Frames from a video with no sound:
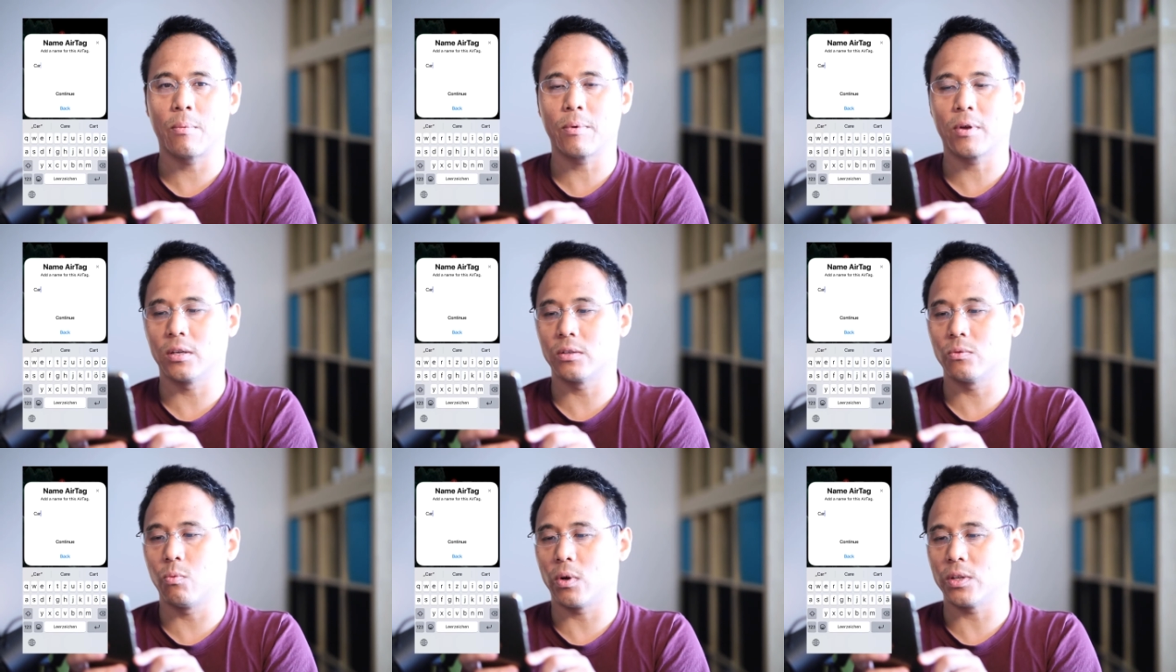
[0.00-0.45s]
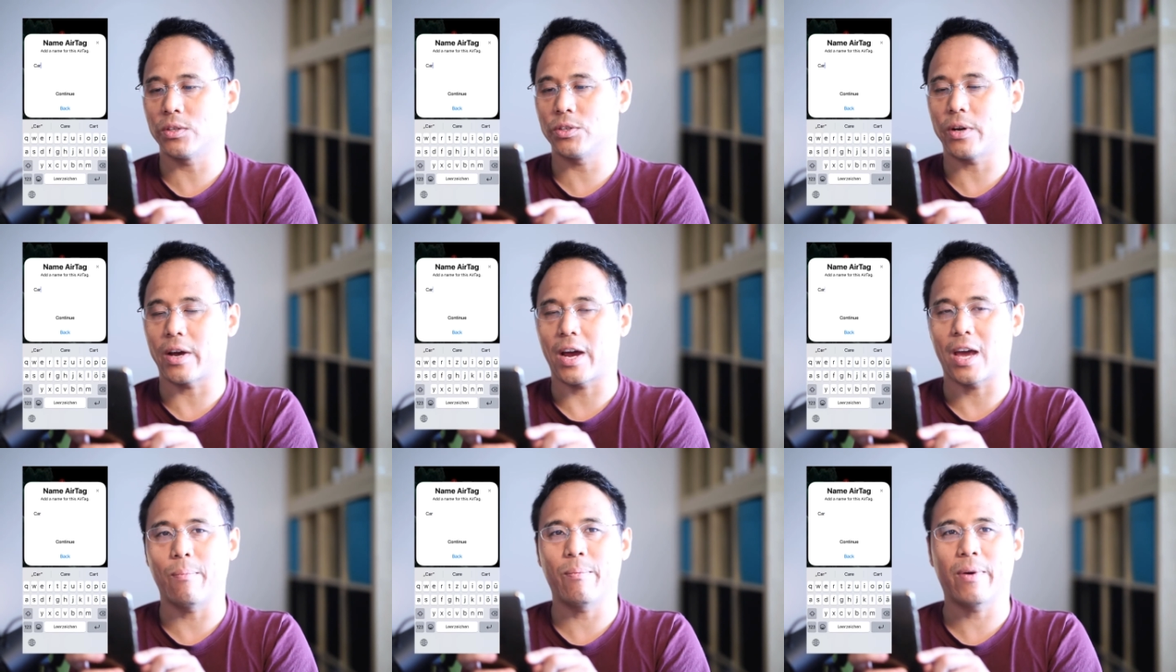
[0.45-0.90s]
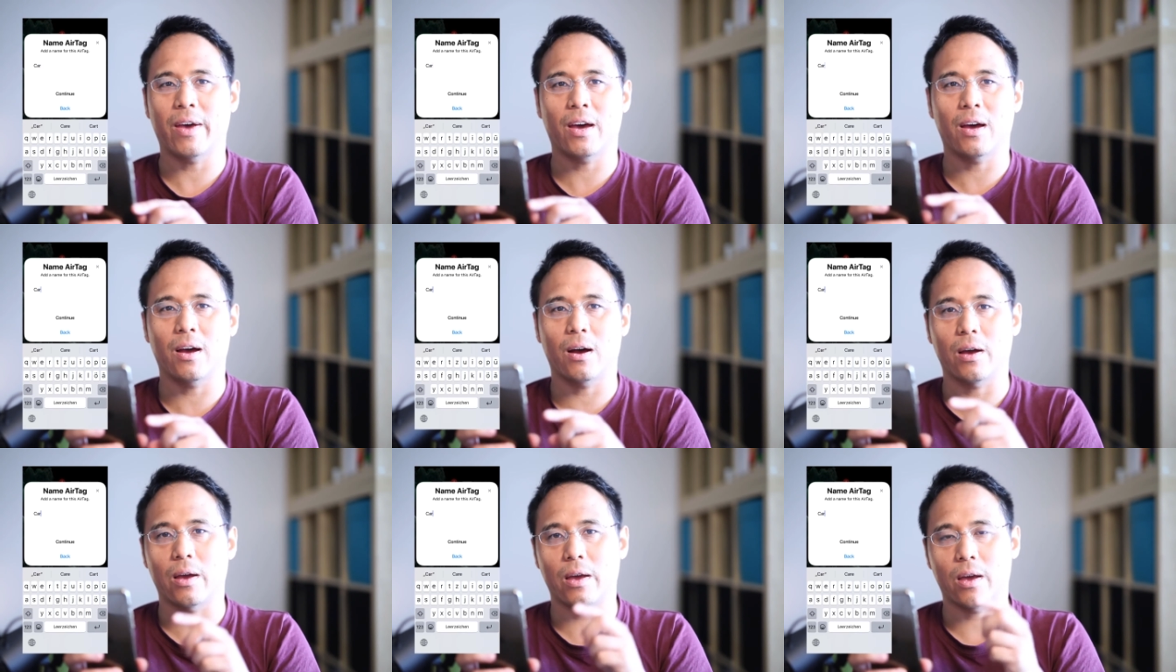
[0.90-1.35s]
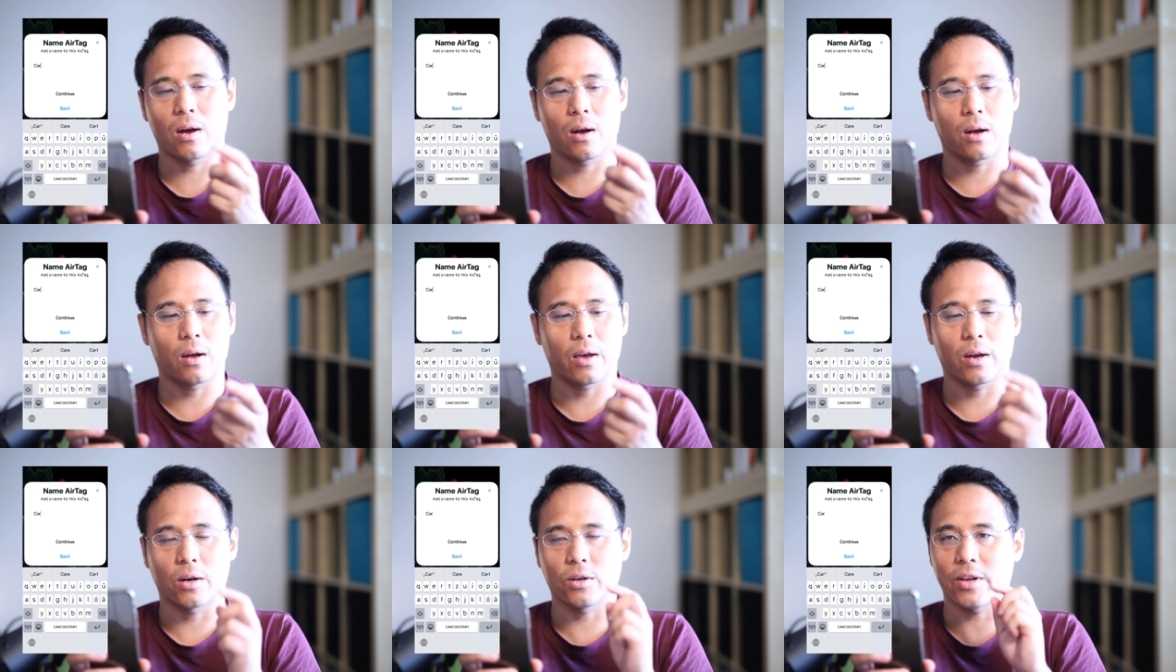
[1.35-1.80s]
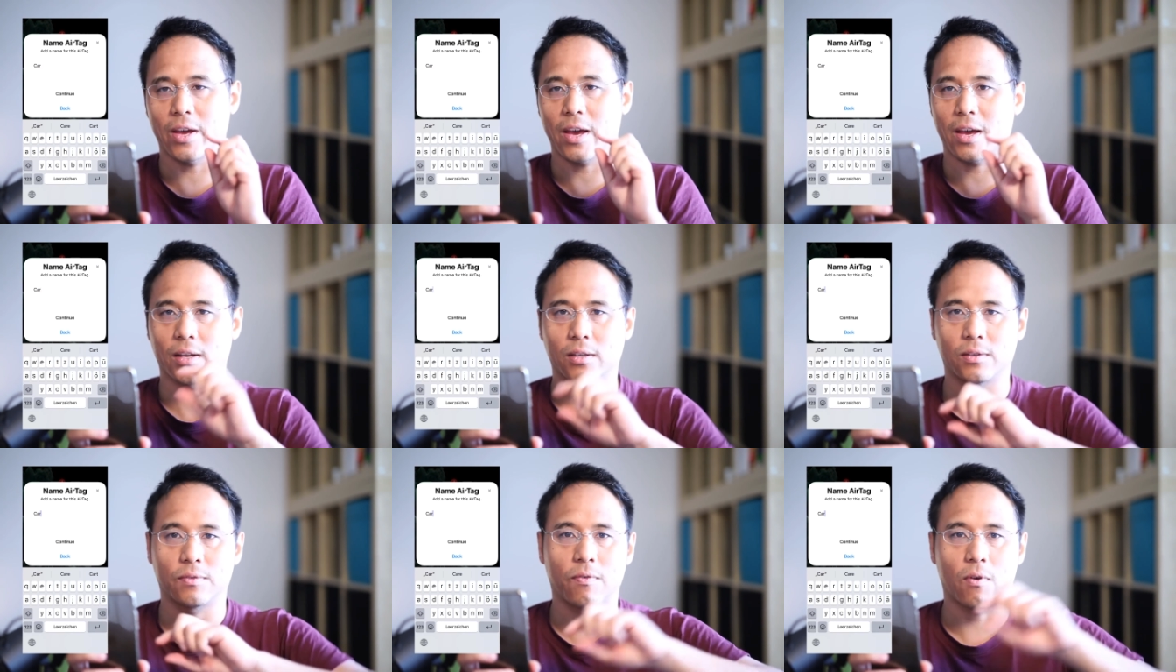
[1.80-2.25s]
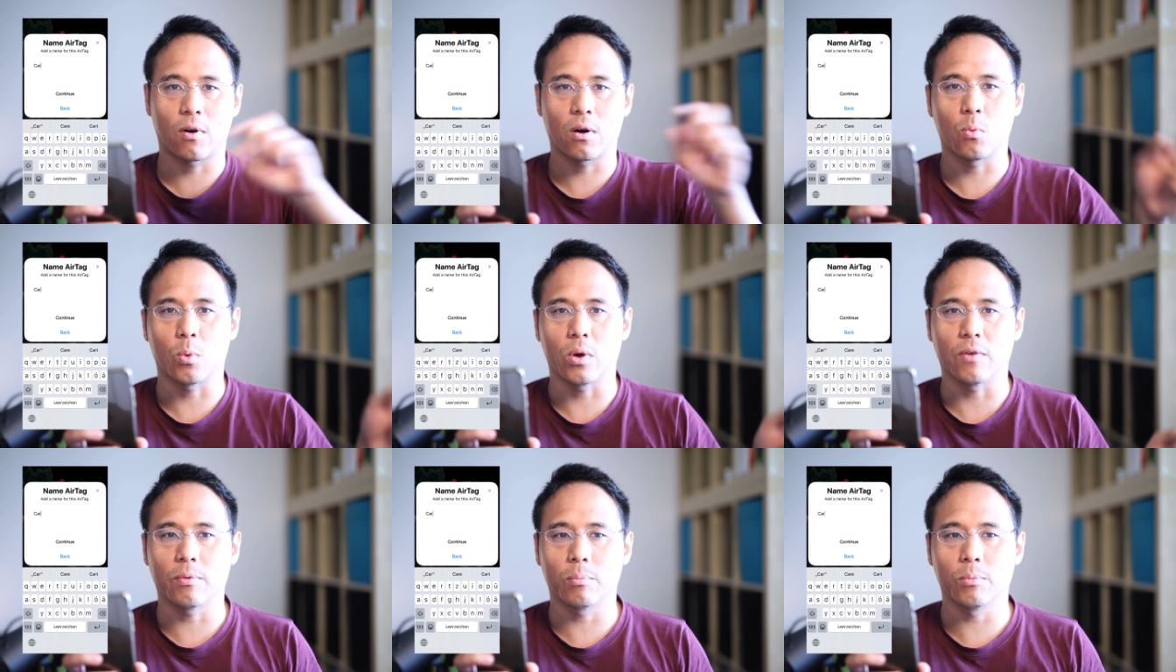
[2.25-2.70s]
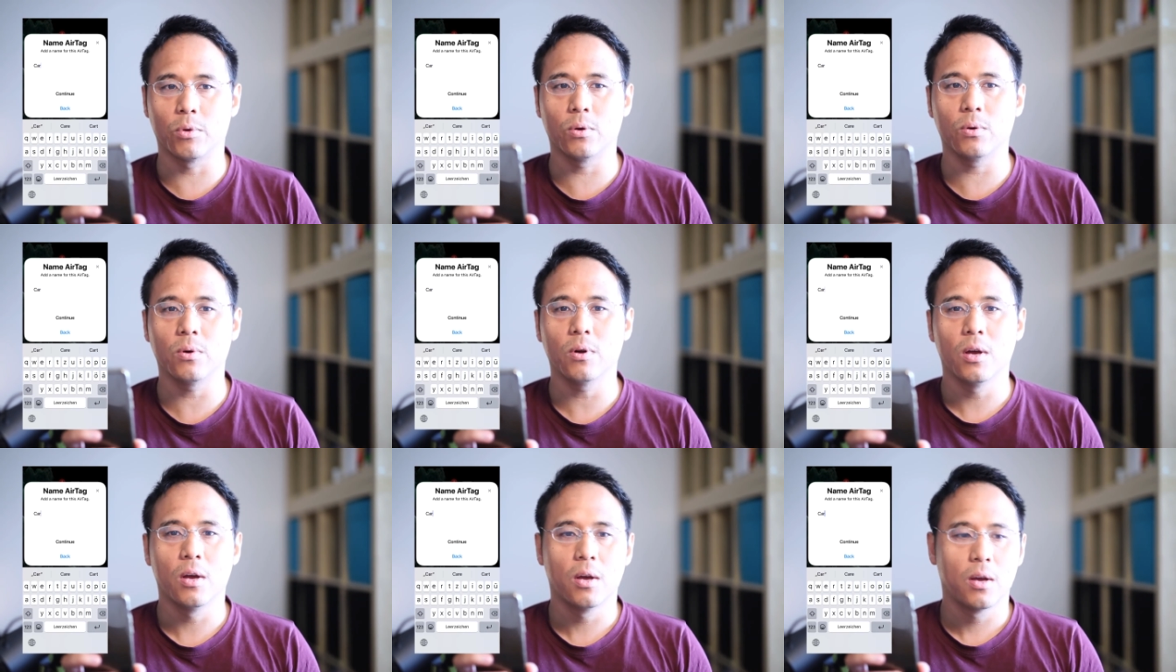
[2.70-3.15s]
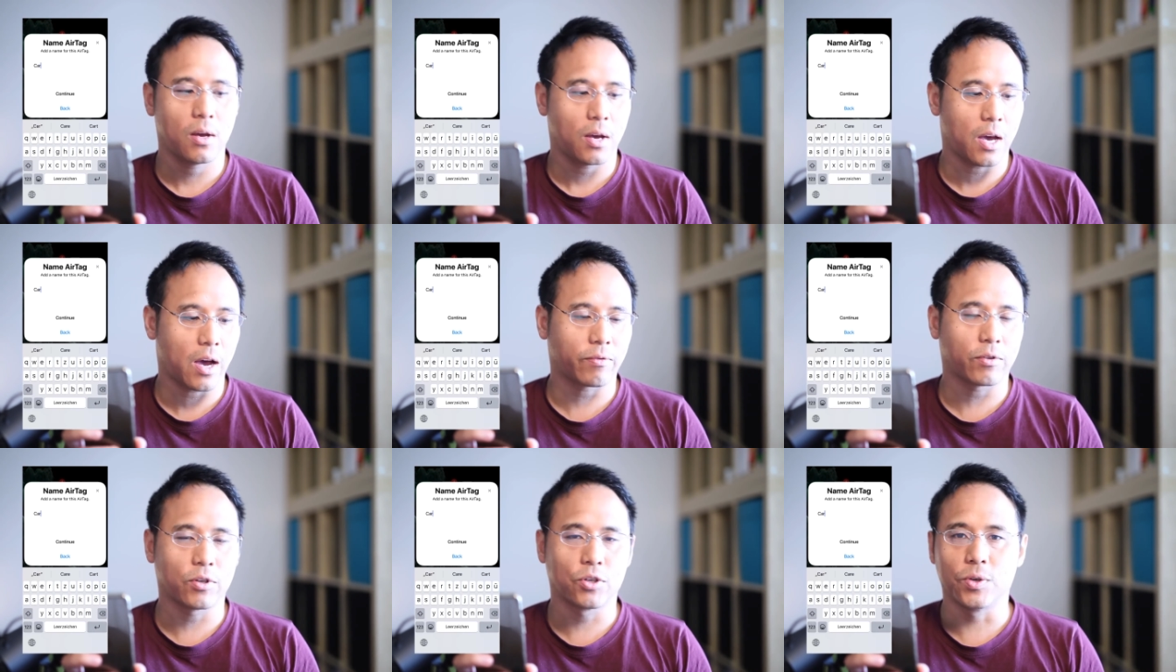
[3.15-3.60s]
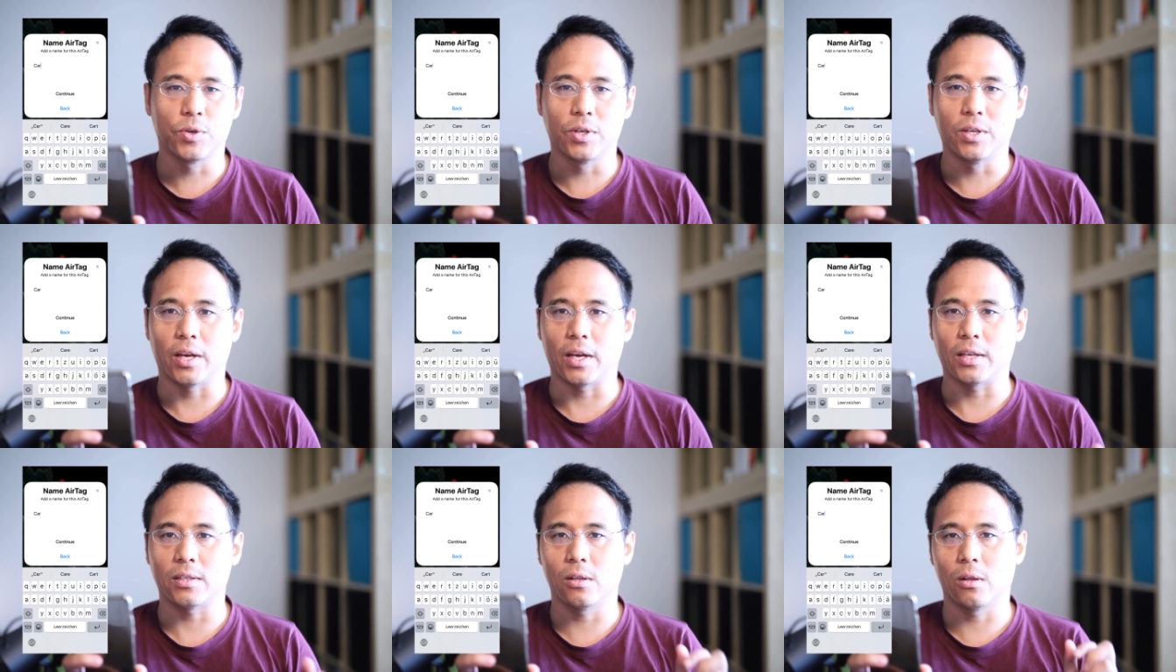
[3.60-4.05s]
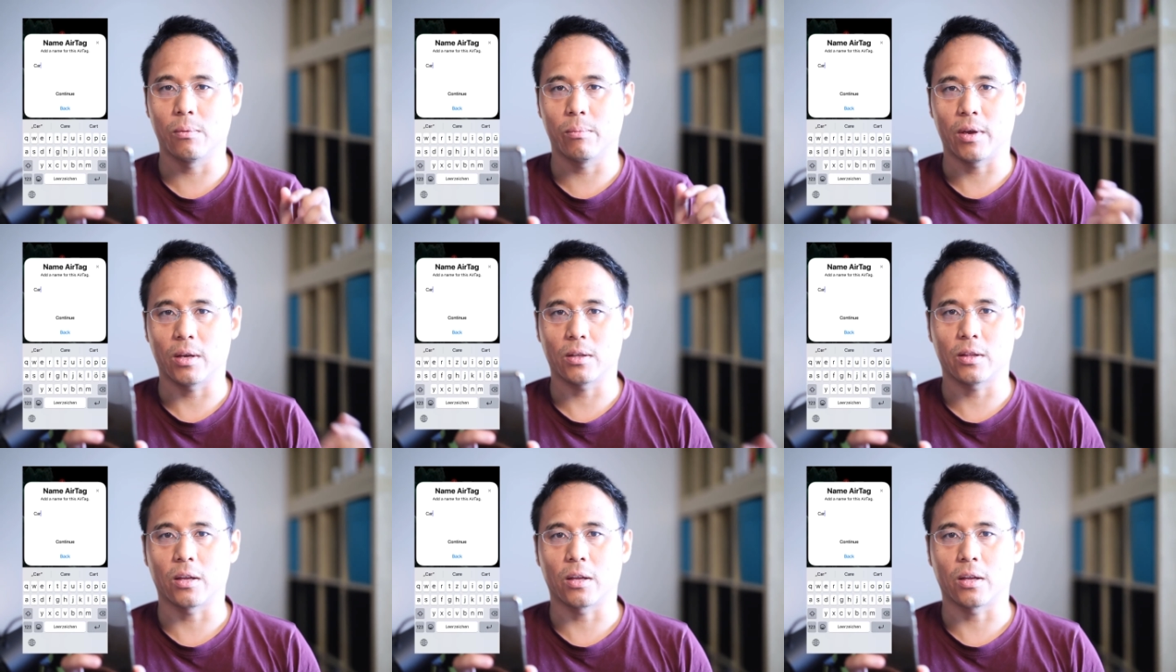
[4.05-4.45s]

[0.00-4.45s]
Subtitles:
because once your iPad AirTag is far away from you, after 3 days it'll make